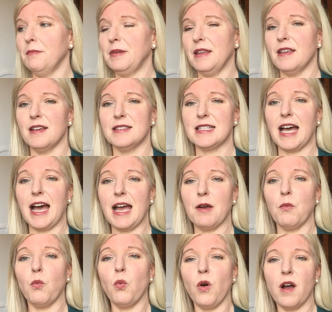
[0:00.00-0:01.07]
because I
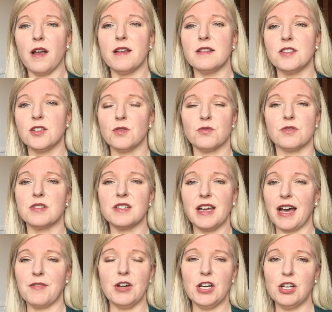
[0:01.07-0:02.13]
want children to
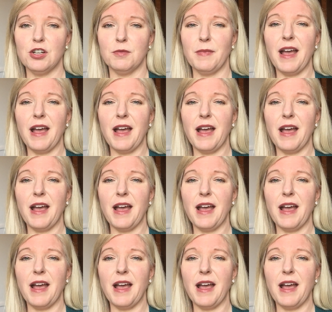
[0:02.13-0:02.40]
have a home.